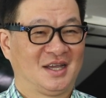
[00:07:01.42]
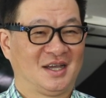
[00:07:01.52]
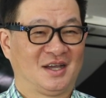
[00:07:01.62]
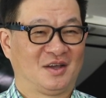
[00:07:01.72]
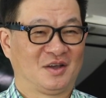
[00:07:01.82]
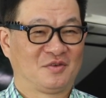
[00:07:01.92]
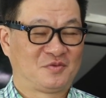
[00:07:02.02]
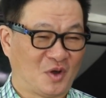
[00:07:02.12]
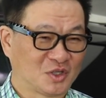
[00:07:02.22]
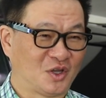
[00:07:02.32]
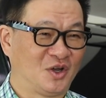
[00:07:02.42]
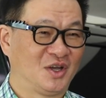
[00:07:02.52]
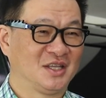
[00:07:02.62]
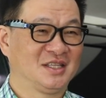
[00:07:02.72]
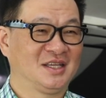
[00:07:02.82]
uh,
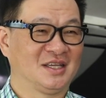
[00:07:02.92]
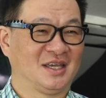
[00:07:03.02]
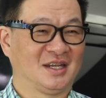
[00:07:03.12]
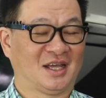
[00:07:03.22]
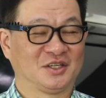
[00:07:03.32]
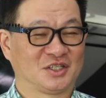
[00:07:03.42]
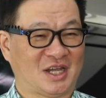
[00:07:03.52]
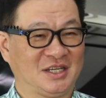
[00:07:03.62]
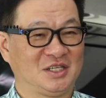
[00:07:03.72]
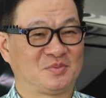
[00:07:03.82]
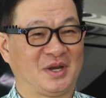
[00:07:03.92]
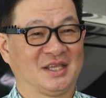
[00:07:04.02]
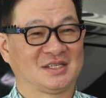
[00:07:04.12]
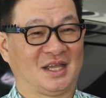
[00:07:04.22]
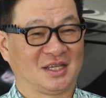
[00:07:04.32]
Foton, and other Chinese
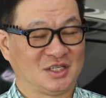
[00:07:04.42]
brands like